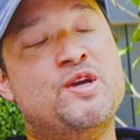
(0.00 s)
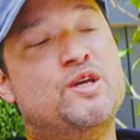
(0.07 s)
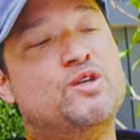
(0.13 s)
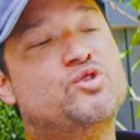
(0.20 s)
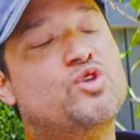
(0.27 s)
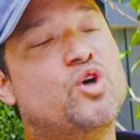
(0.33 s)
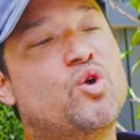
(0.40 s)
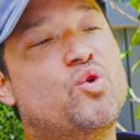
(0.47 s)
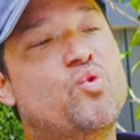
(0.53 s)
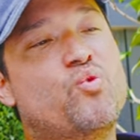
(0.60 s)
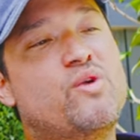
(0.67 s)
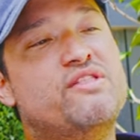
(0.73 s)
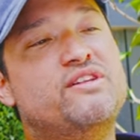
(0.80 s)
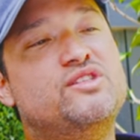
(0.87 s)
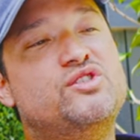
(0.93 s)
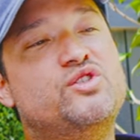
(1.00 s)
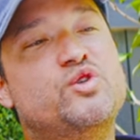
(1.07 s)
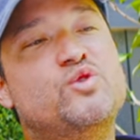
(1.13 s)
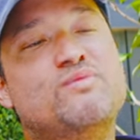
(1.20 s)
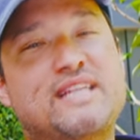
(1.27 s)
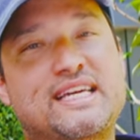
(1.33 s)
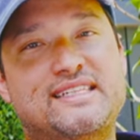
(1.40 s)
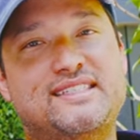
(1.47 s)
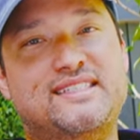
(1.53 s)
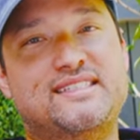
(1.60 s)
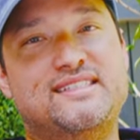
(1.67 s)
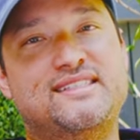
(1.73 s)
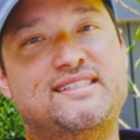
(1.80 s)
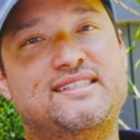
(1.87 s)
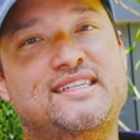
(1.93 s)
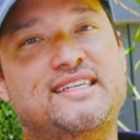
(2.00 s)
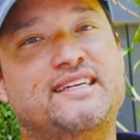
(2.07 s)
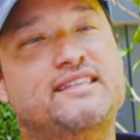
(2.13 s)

So with zoom lenses,